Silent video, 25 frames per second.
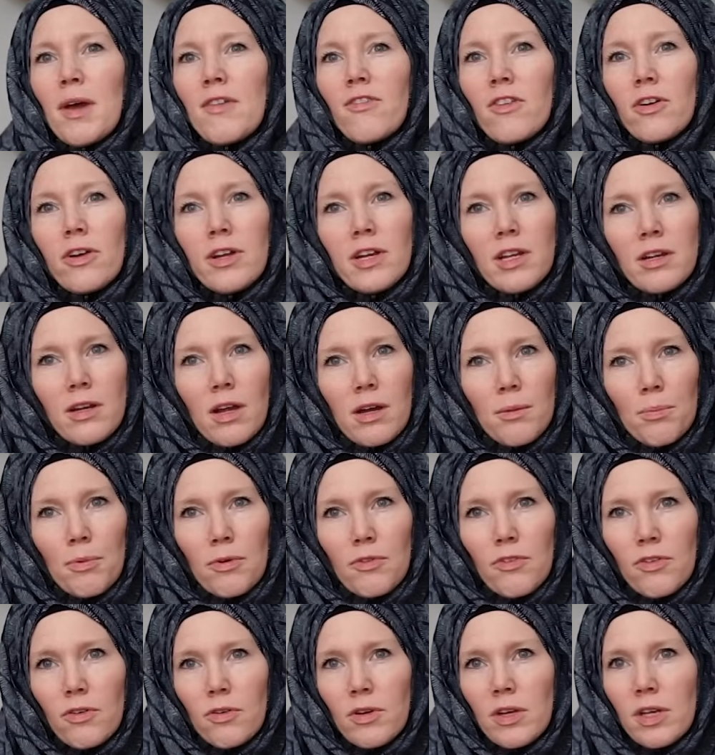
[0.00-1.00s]
ever in an
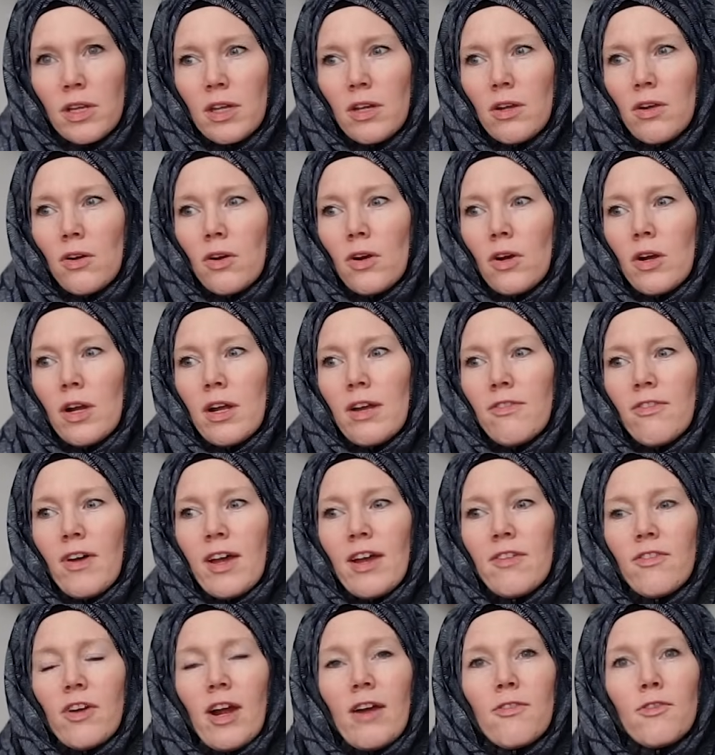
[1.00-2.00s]
opportunity, or if
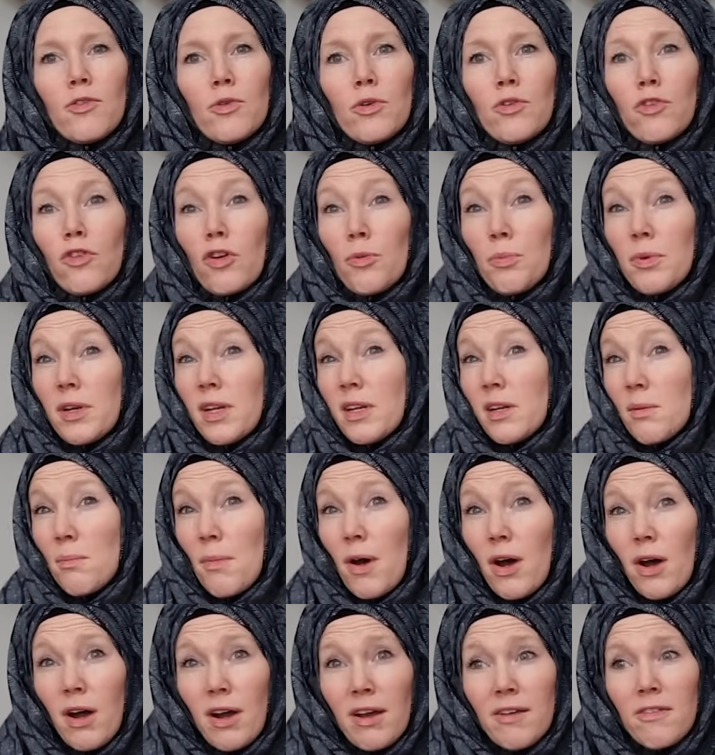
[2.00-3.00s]
I ever have to interpret at a
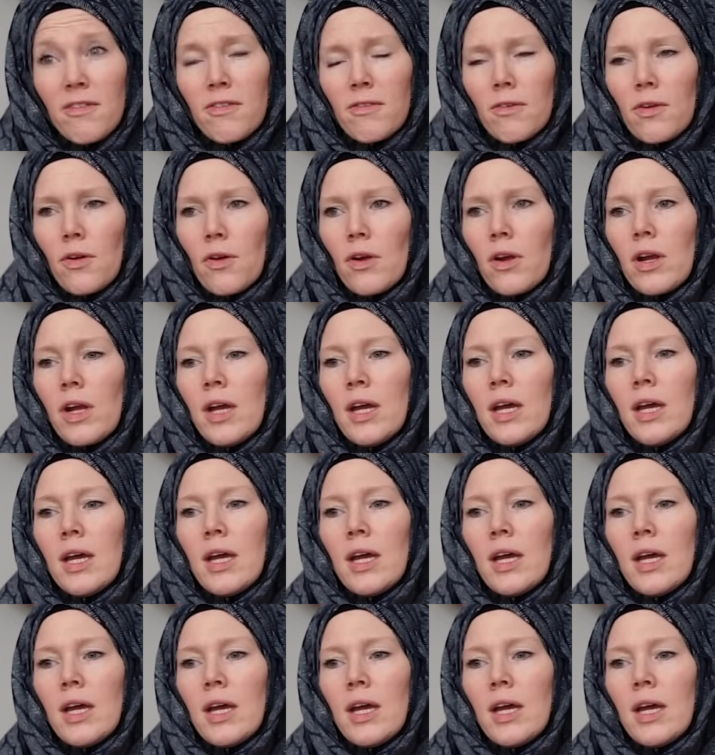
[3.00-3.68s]
mosque, or